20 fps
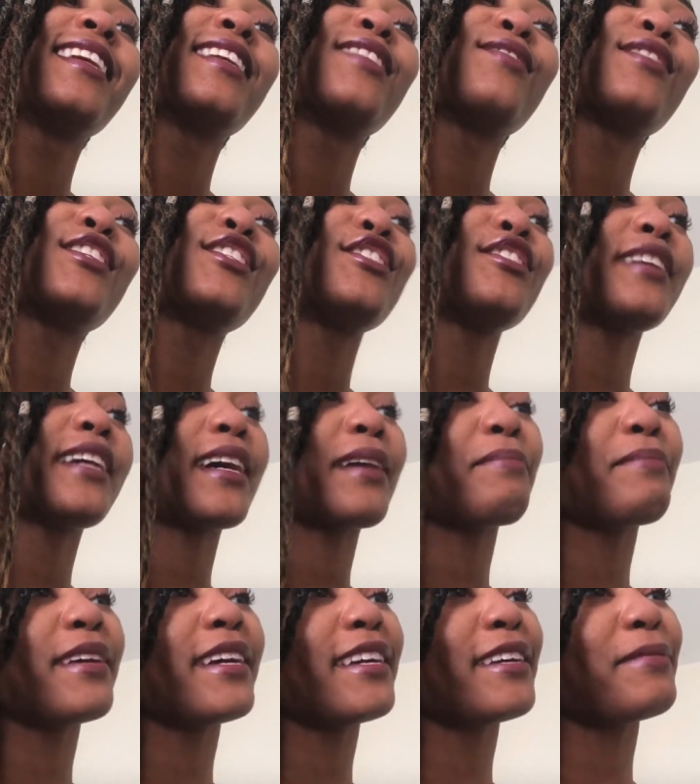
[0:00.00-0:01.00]
would you have
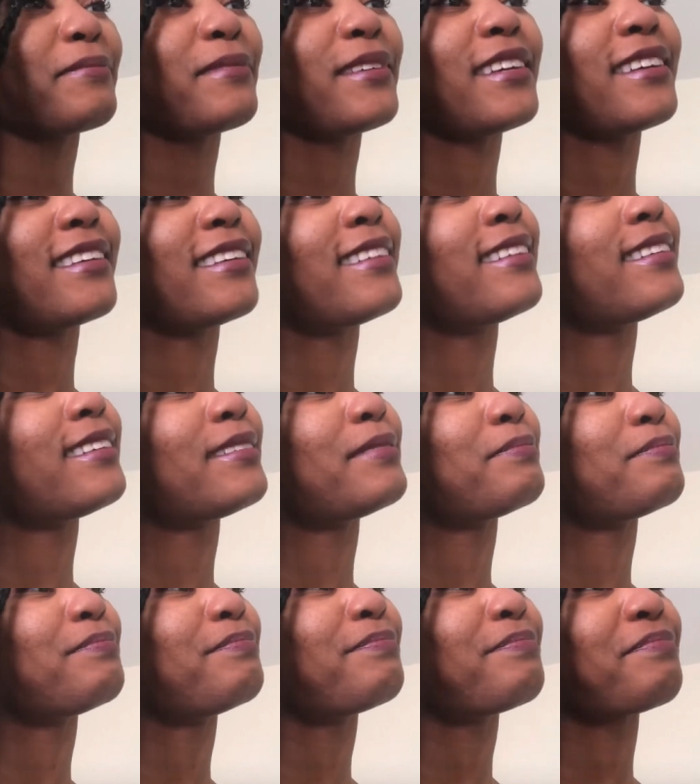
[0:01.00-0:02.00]
better me
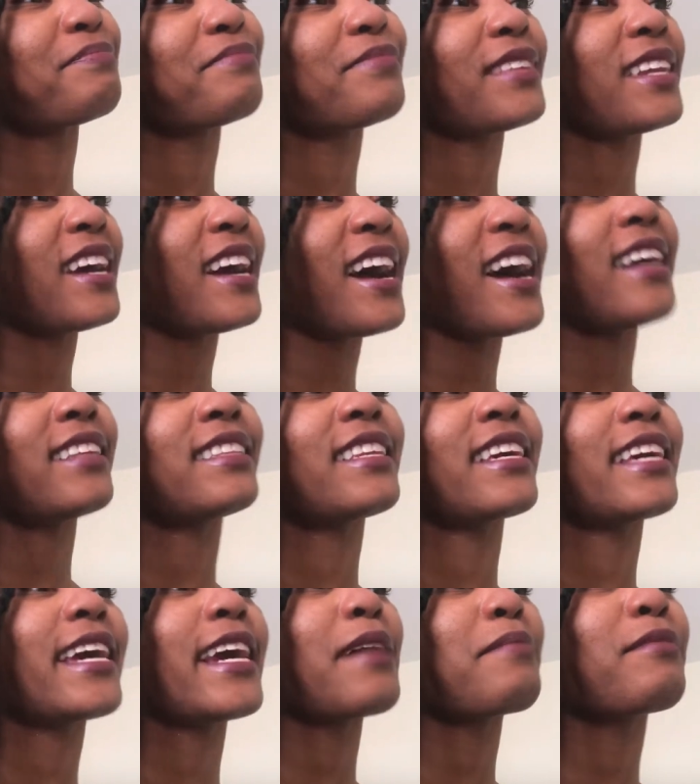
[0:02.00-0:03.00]
um hide the
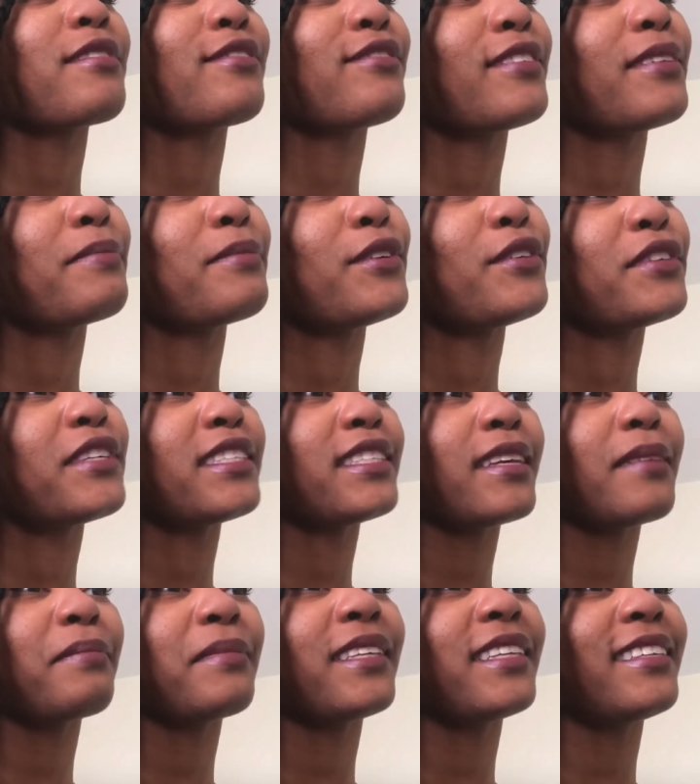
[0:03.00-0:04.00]
camera me? from you or
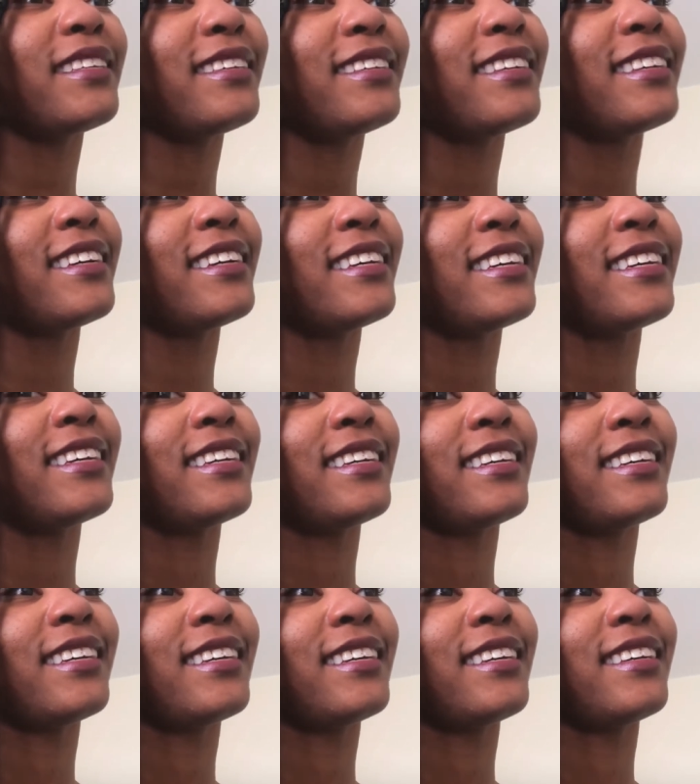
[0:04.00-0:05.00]
something? Can you see
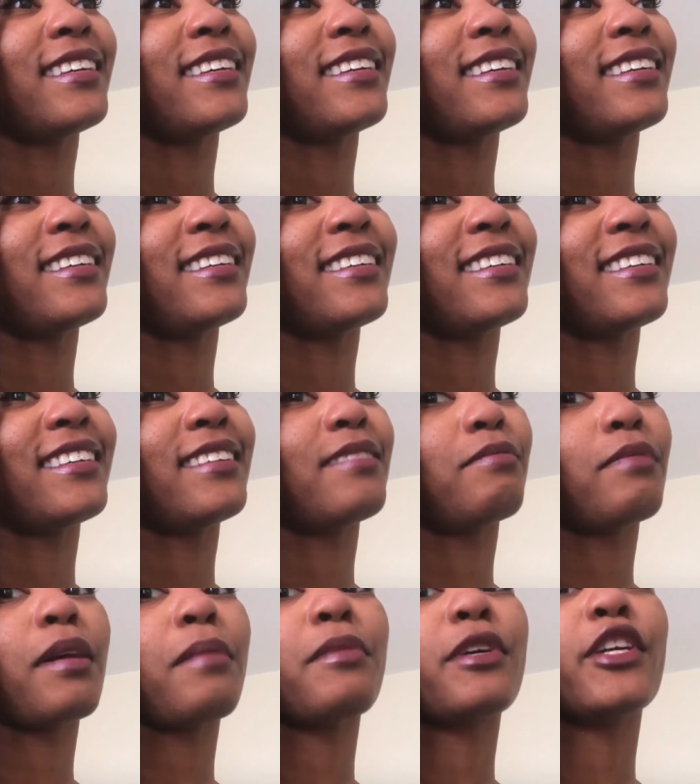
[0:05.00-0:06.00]
me?
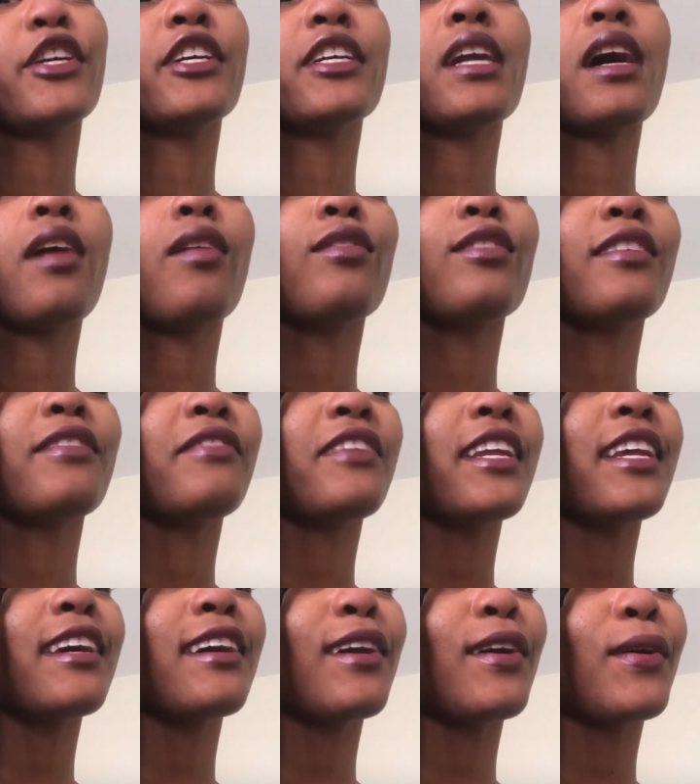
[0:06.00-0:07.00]
Mama, you're not on the
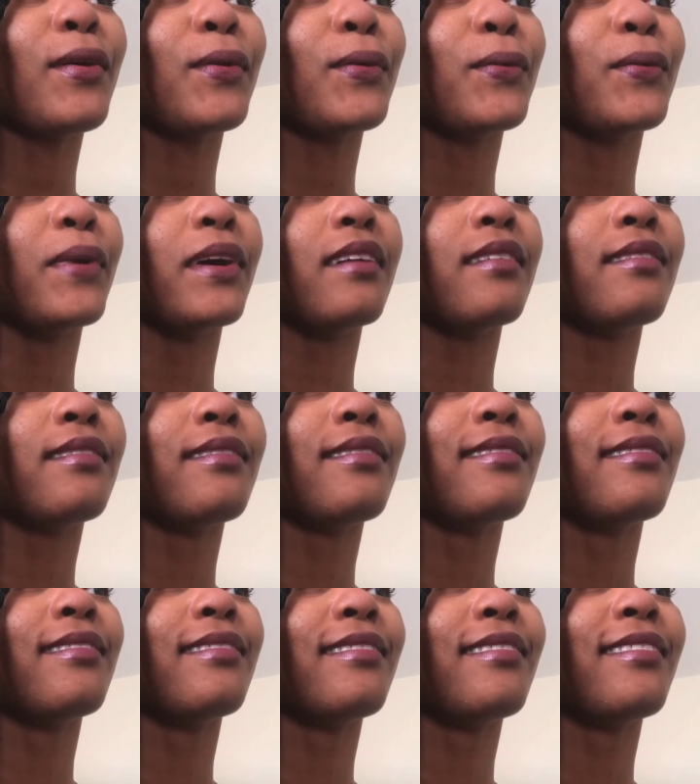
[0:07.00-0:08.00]
video. Oh.
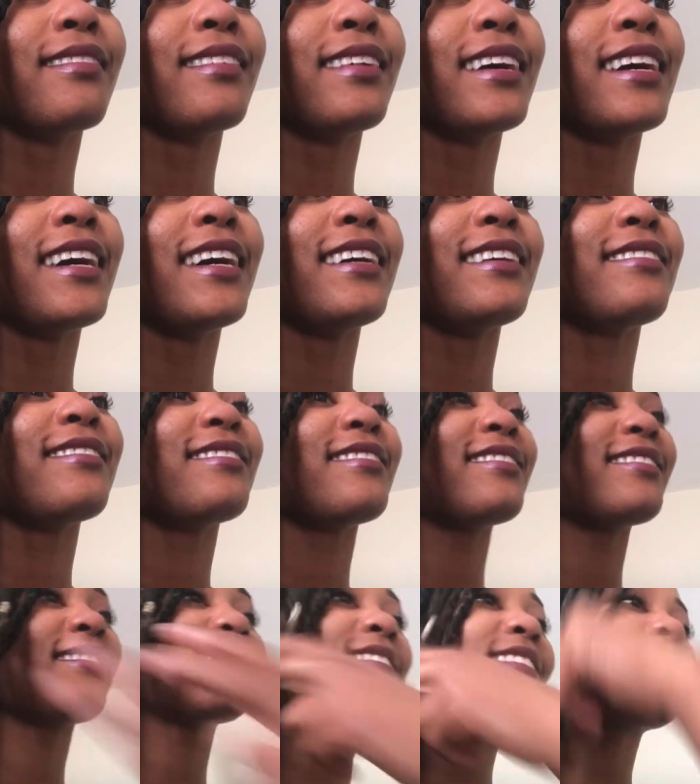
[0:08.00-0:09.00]

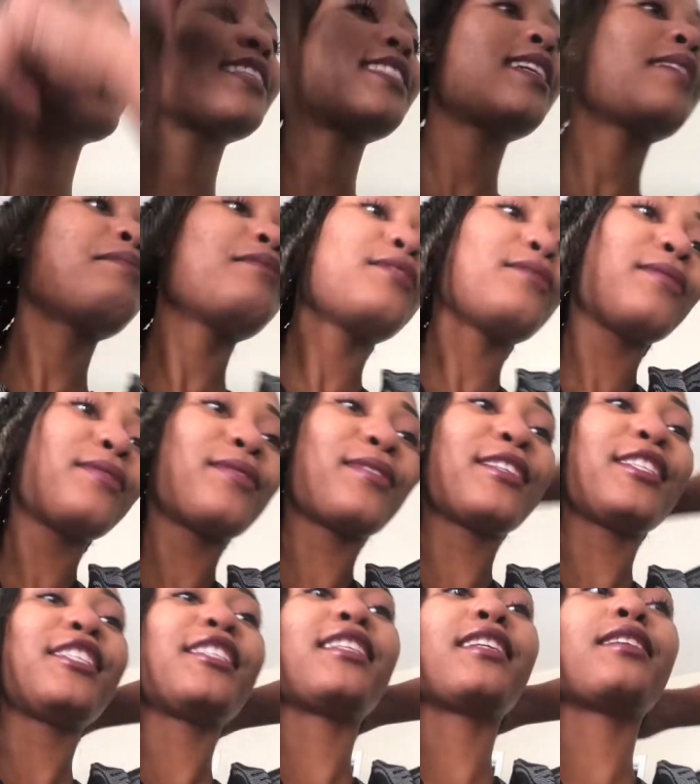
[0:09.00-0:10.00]
Now tell me what
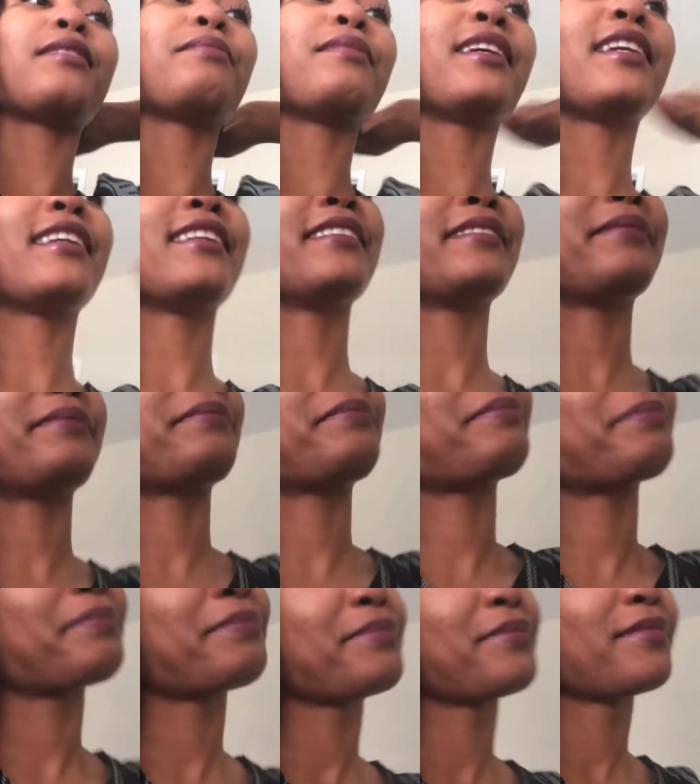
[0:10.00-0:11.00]
you think about it.
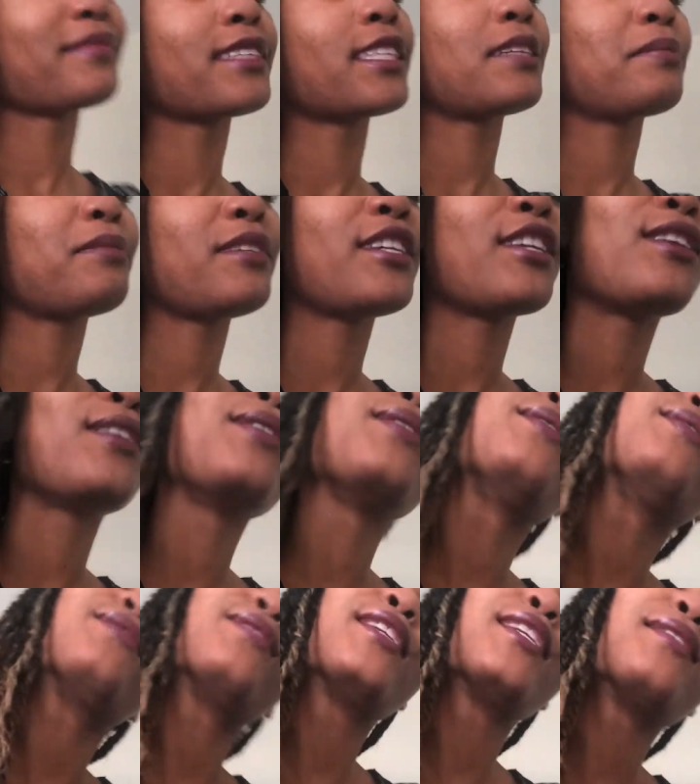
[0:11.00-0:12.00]
Give me your
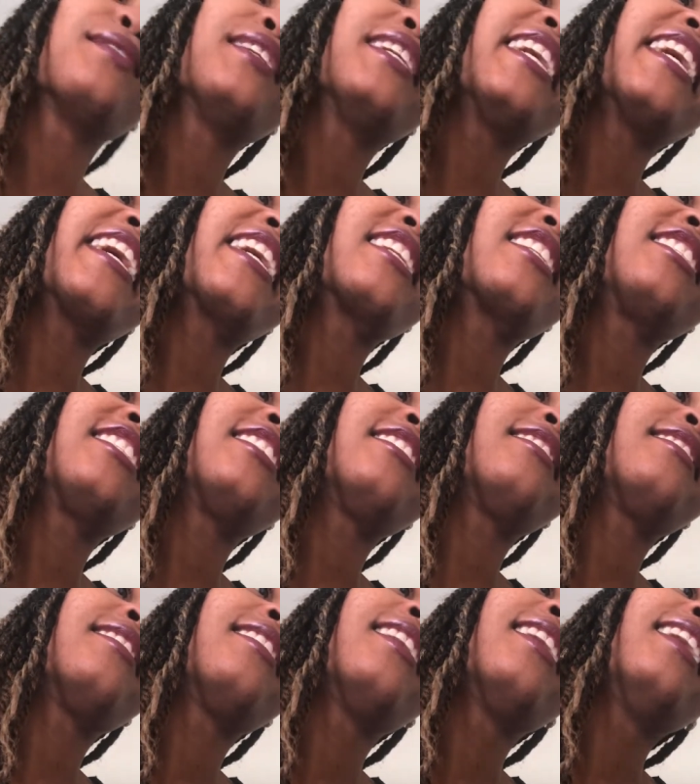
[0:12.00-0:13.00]
real reaction.
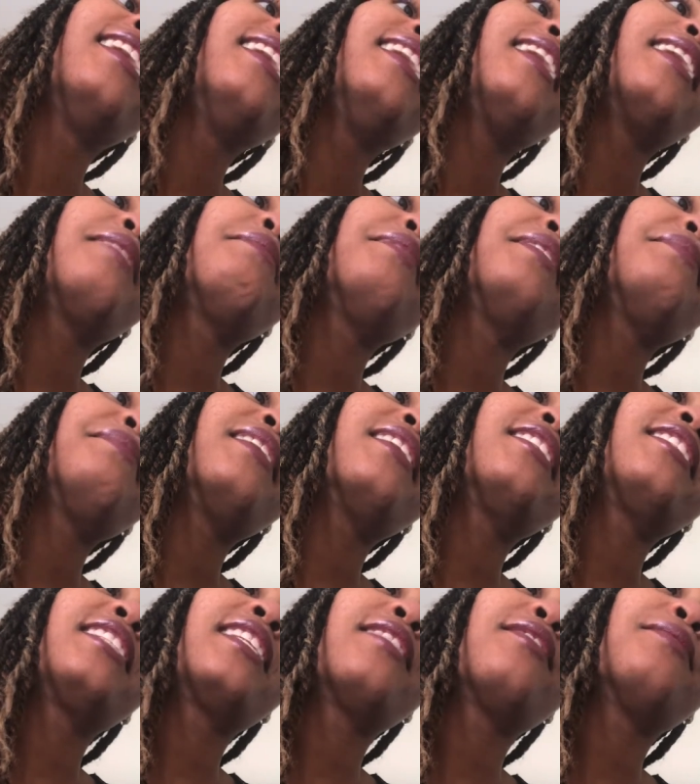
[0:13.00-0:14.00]
Or maybe I
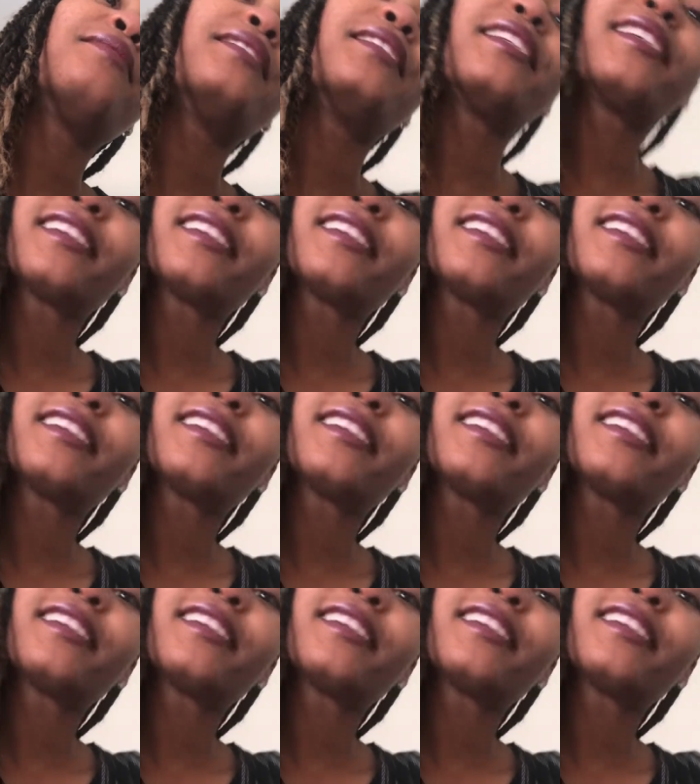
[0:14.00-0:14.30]
should never